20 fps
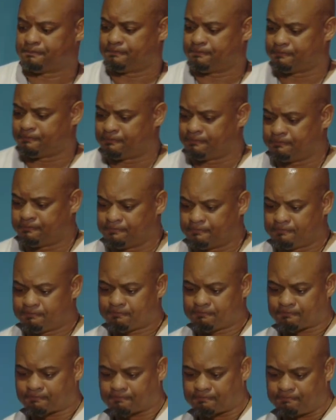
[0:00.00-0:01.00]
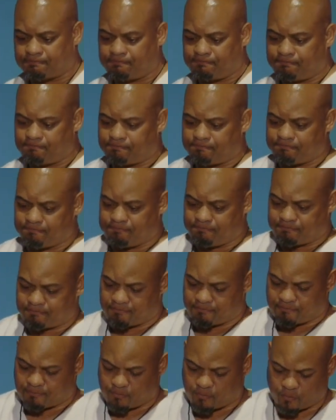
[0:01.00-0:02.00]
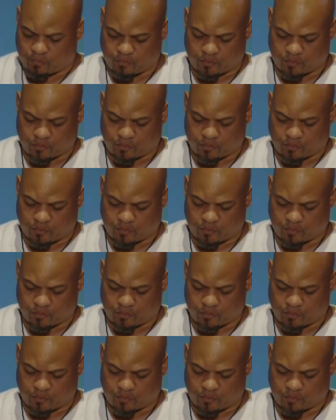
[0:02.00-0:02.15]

No one is speaking in this clip.